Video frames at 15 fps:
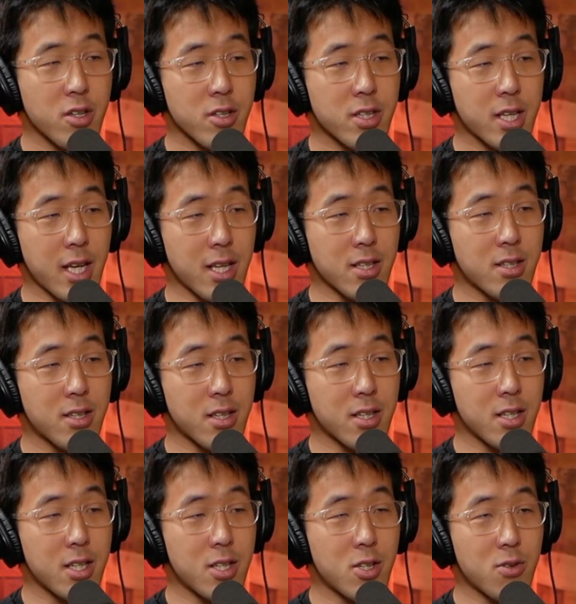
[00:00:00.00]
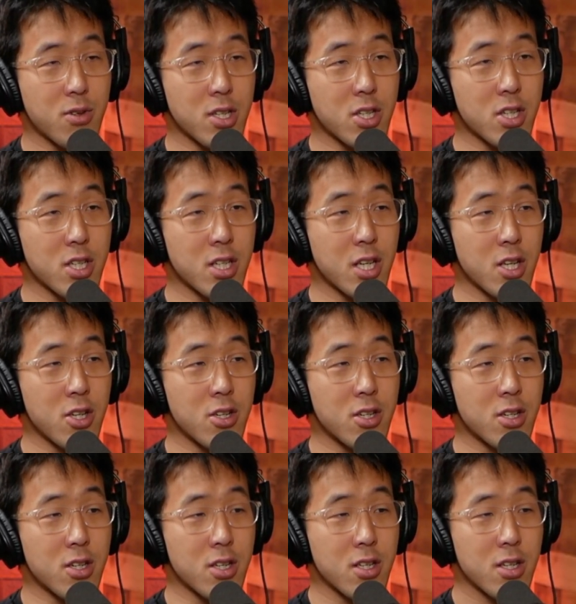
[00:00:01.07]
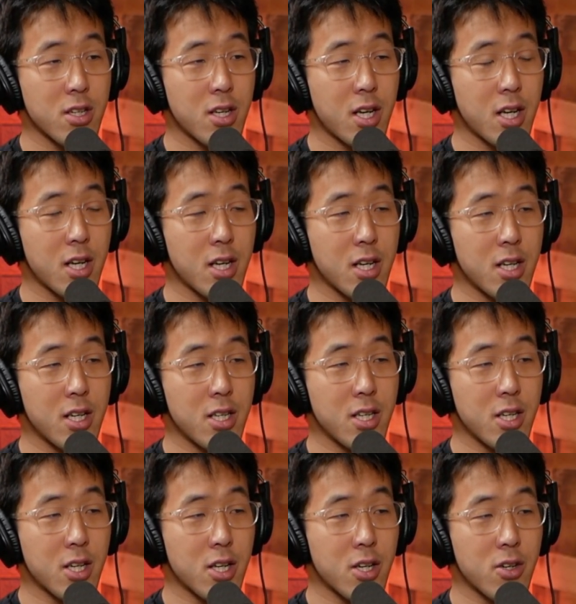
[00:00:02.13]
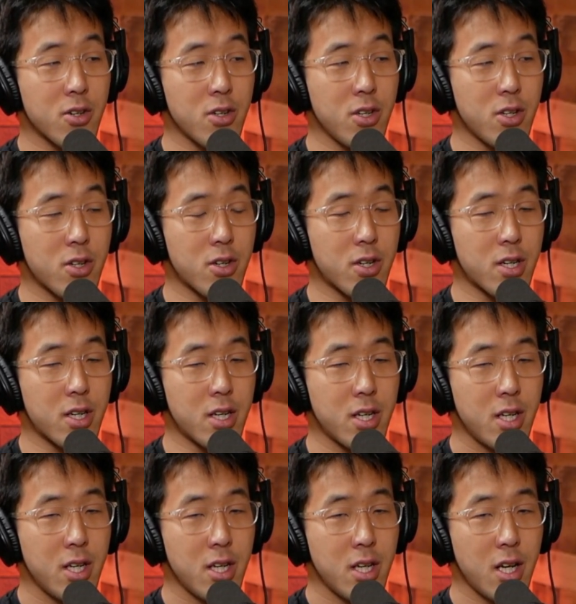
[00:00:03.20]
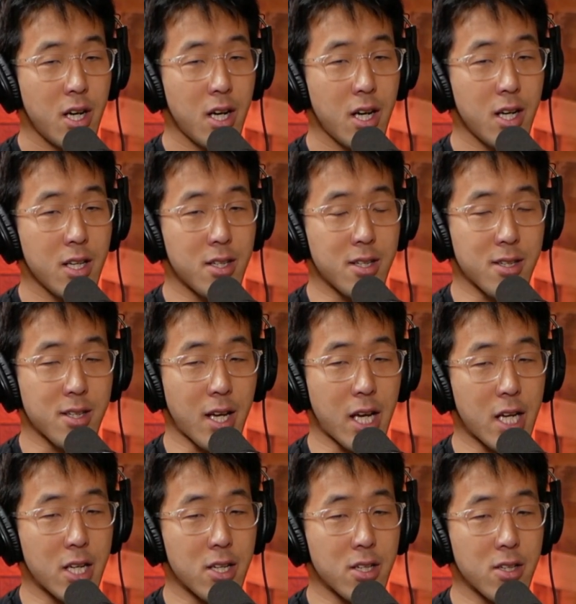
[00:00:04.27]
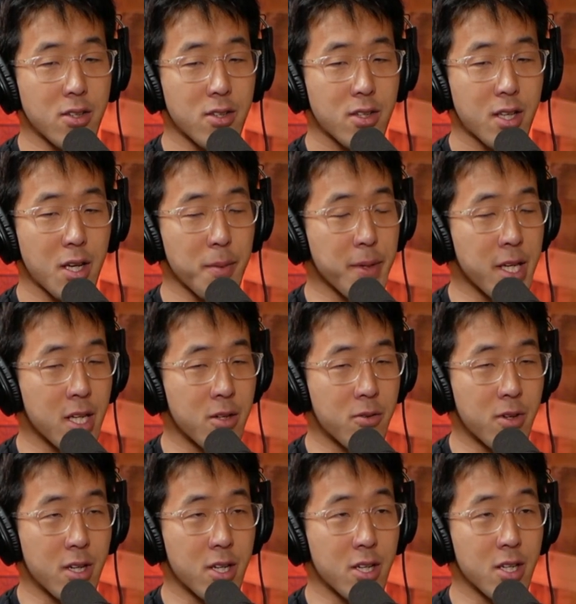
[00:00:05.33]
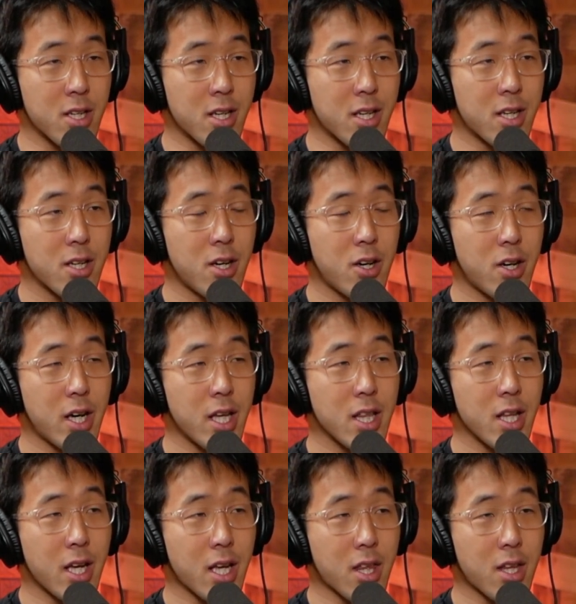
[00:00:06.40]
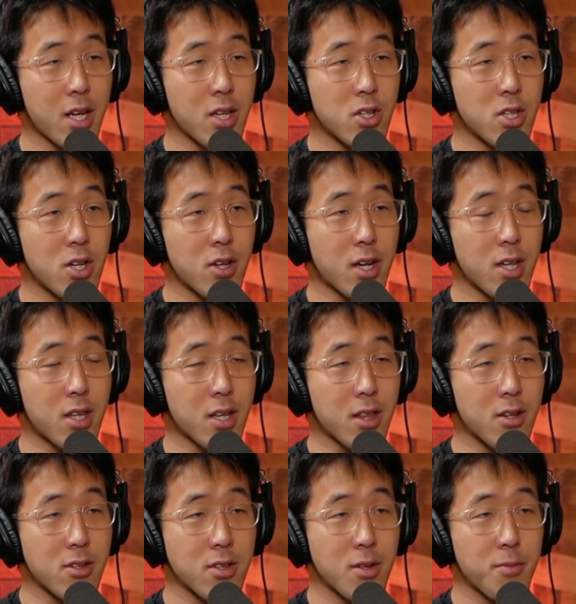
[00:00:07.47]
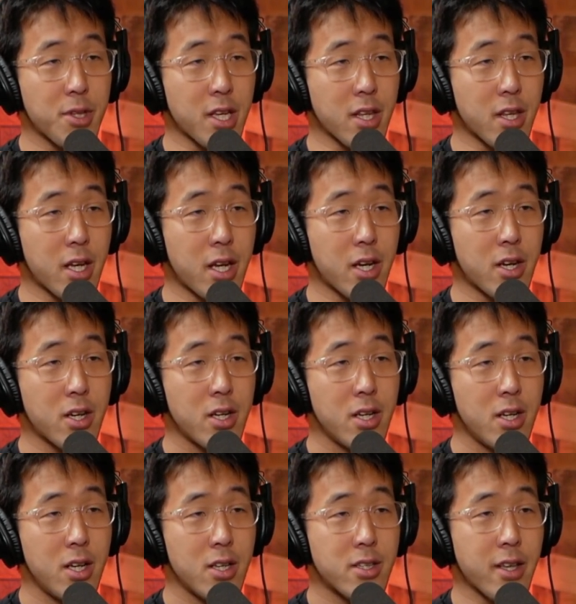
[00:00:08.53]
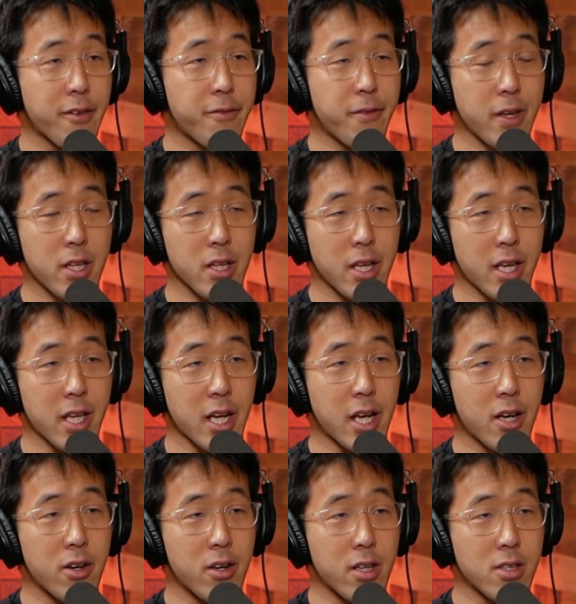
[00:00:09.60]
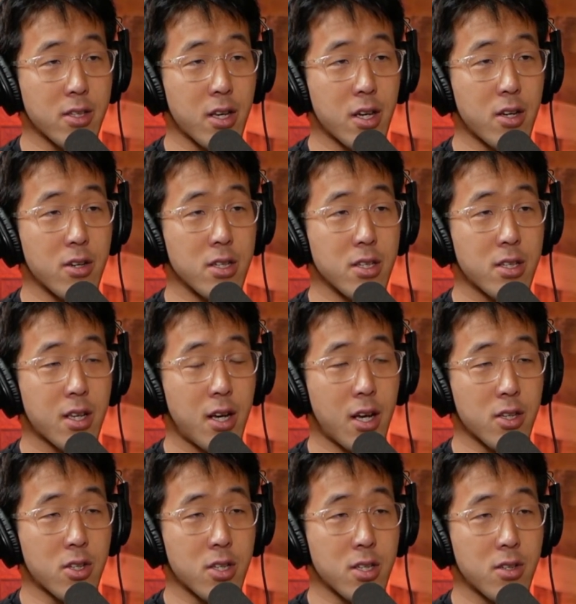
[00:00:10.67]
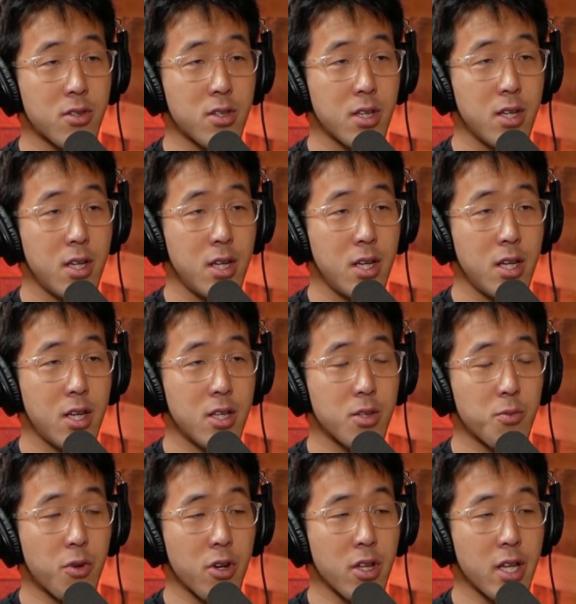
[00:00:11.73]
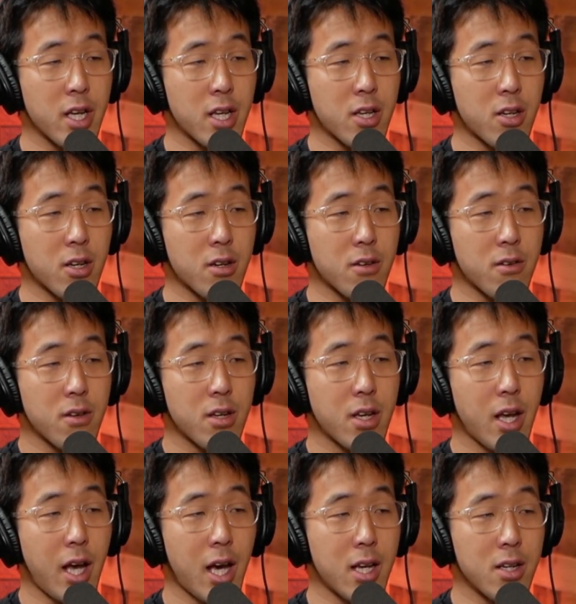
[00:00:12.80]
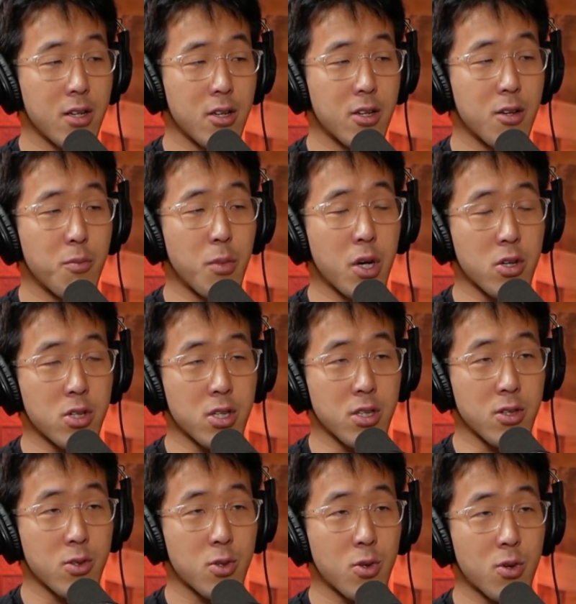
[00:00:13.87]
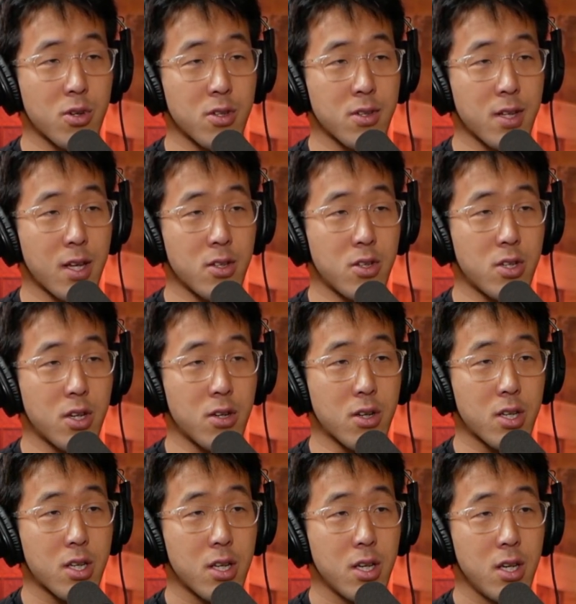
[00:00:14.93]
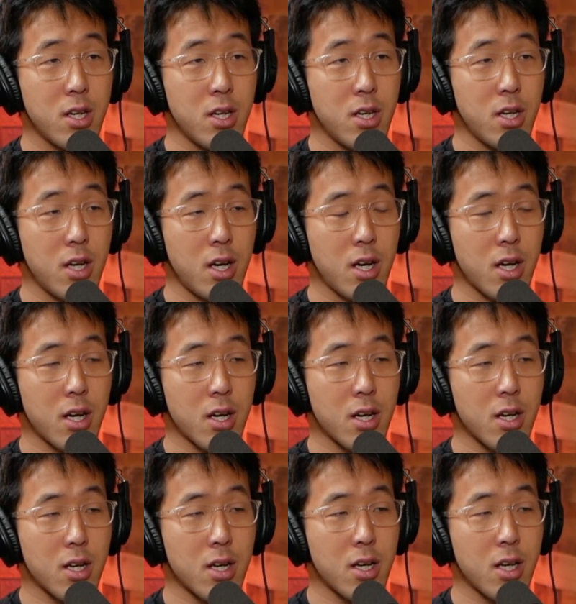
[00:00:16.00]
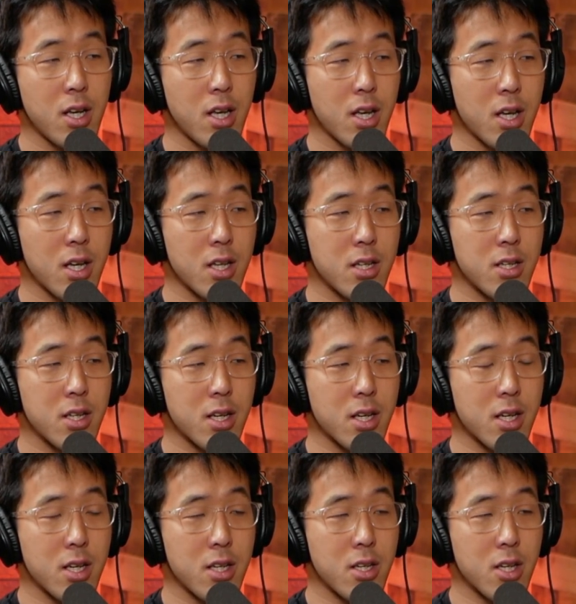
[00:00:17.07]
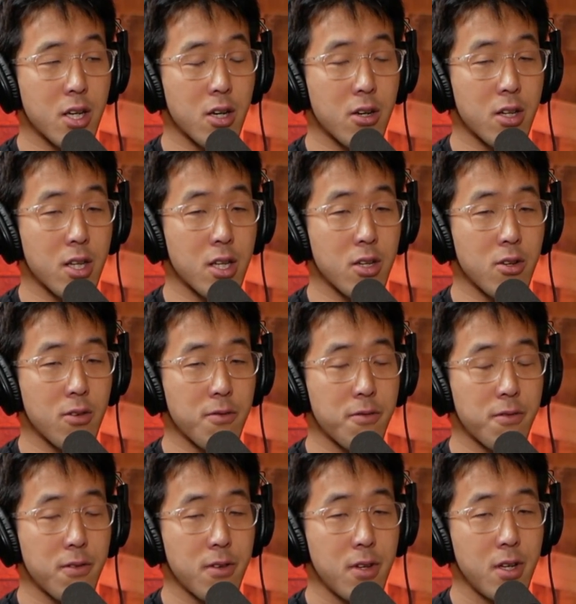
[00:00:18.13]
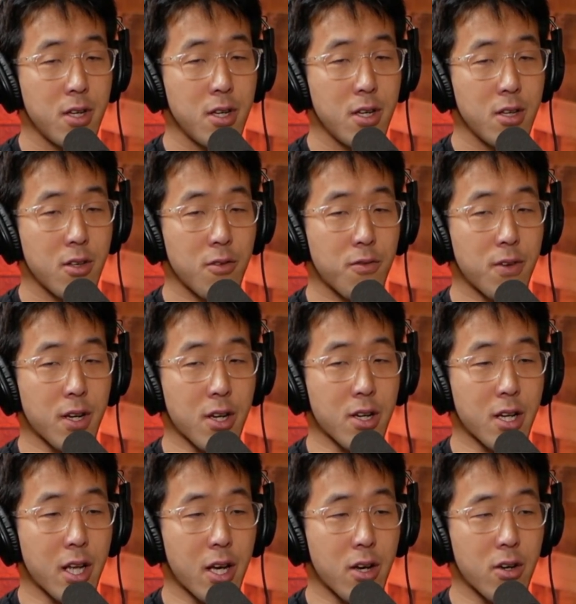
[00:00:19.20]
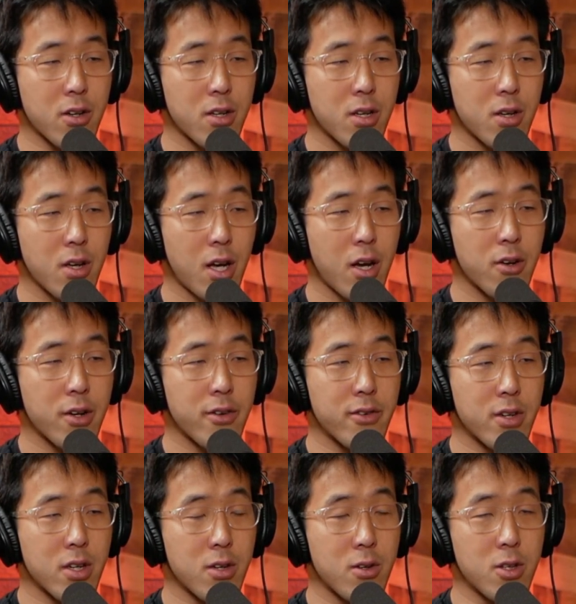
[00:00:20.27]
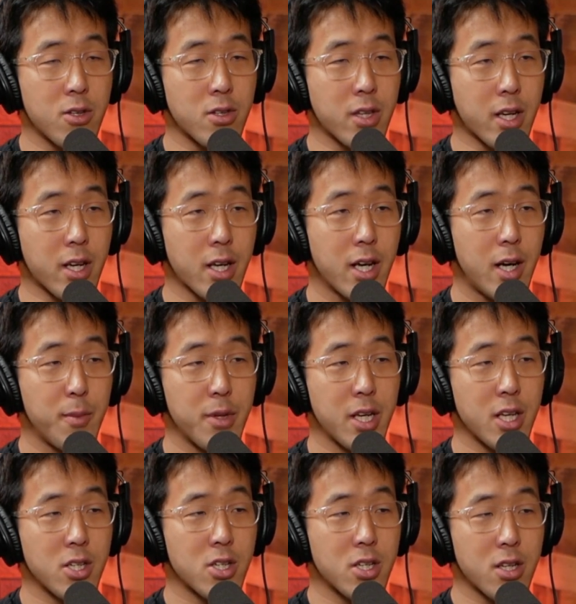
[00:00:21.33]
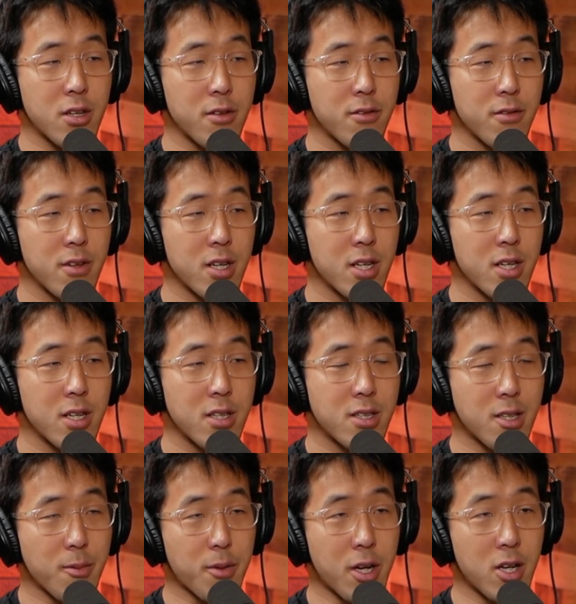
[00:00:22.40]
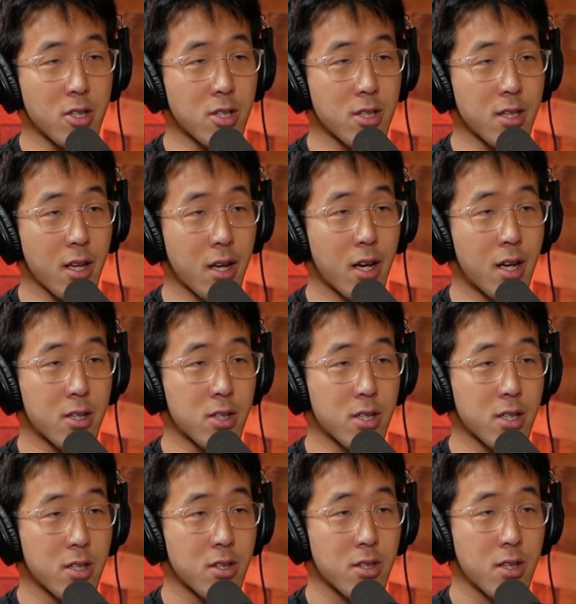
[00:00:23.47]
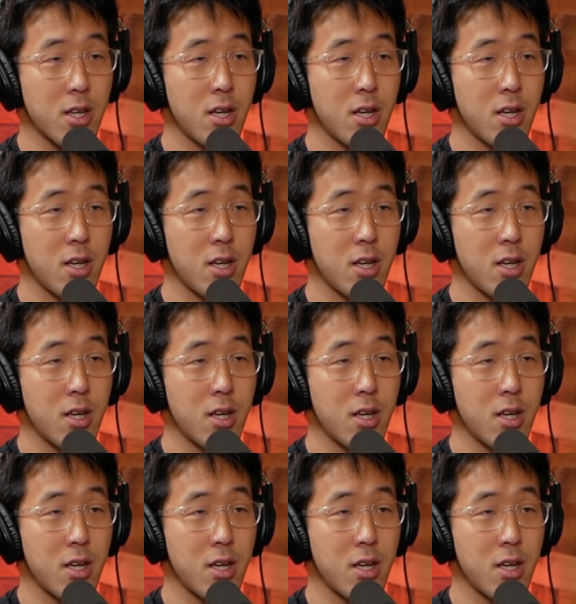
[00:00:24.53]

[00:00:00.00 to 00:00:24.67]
taste and intuition and your, uh, you know, your uh, desires come in, where mm -hmm. you're like, oh, I like that joke. I think there's something there. It's like feeling it out. It's not right. always conscious. It's more like your at your emotions towards that joke, mm -hmm. uh, and uh, you know, and then you've you figure it out. However, using a combination of uh, subconscious and conscious